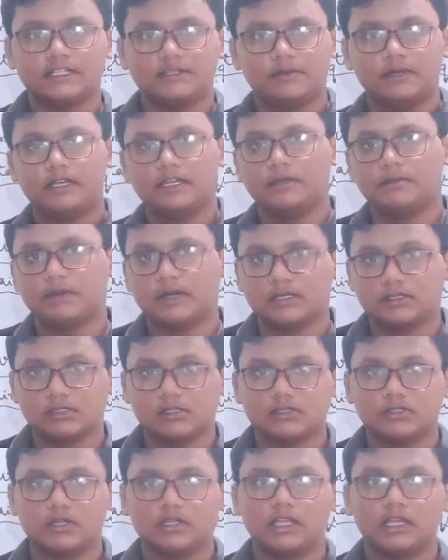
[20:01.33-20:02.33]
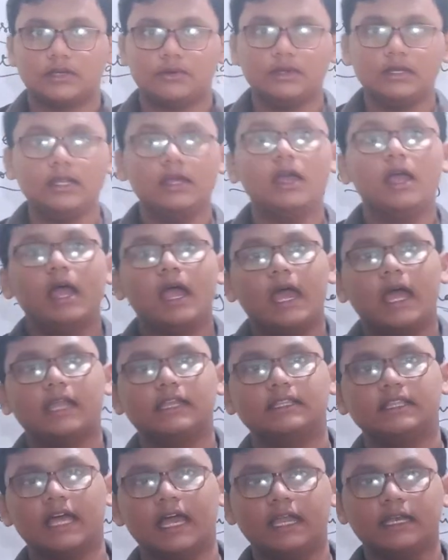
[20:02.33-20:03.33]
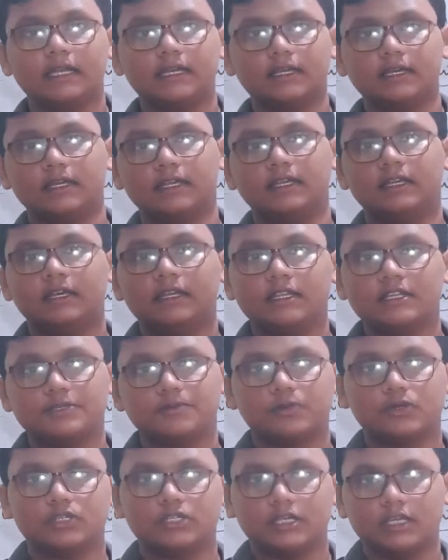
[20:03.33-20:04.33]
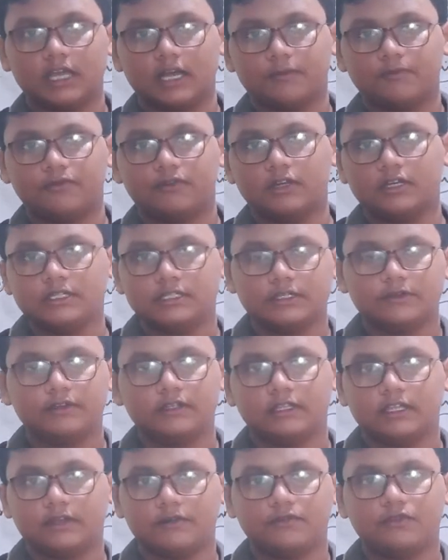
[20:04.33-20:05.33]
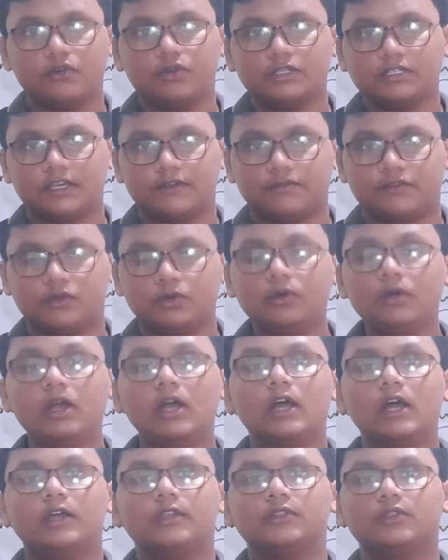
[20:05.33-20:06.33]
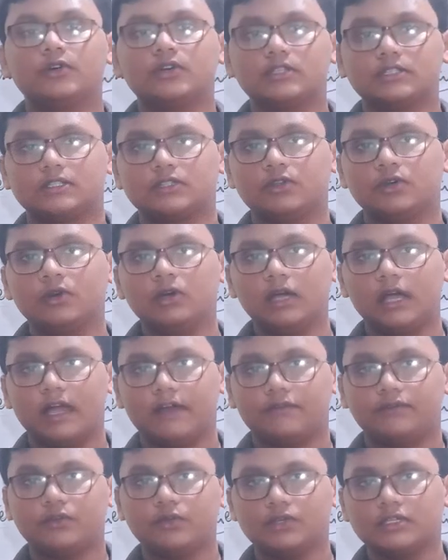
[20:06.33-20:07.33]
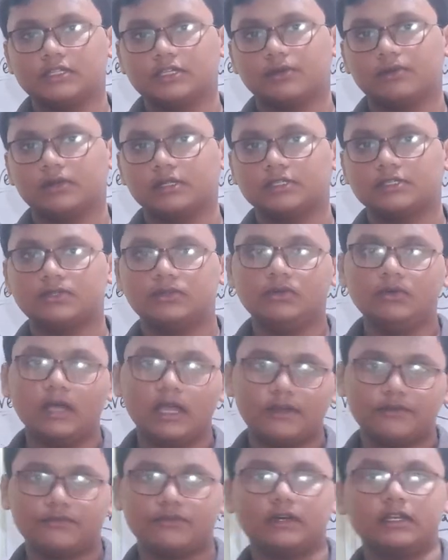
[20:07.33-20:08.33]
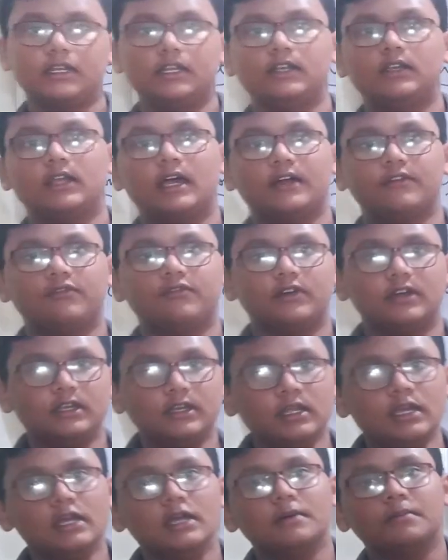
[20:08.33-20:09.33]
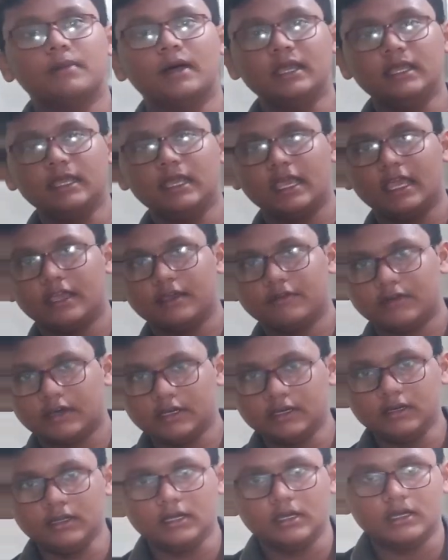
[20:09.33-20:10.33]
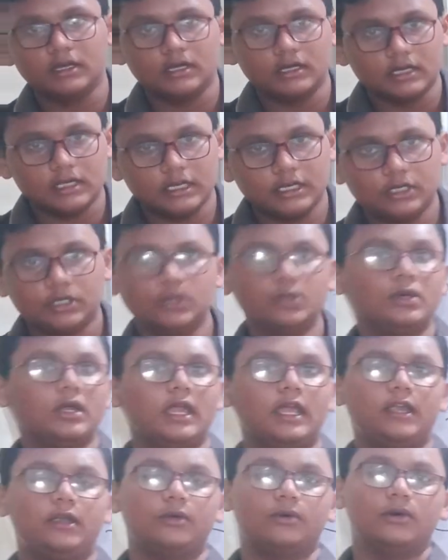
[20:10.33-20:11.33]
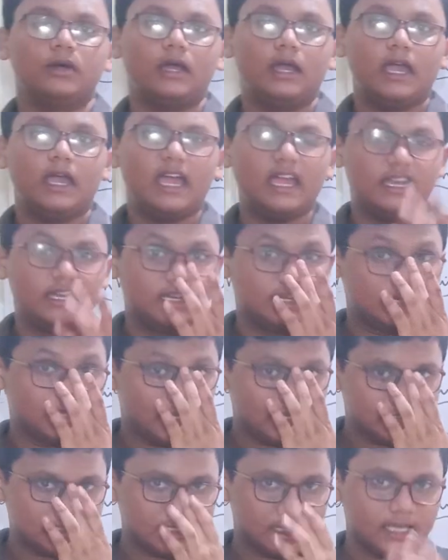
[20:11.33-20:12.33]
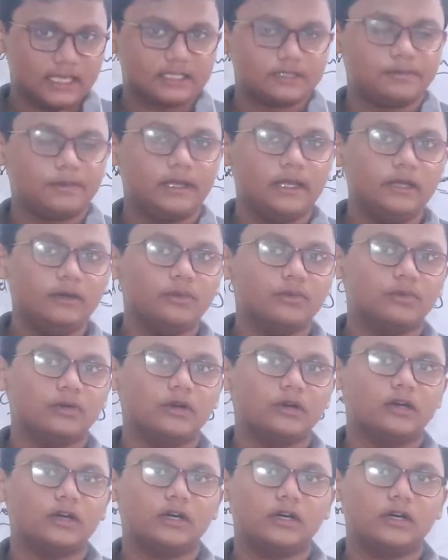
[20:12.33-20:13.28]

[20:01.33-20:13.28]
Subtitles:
explained in Pascal saw that one, and that here is pushing upwards with a force F2. So F2 is equals to F1 by A1 into A2. And next I explained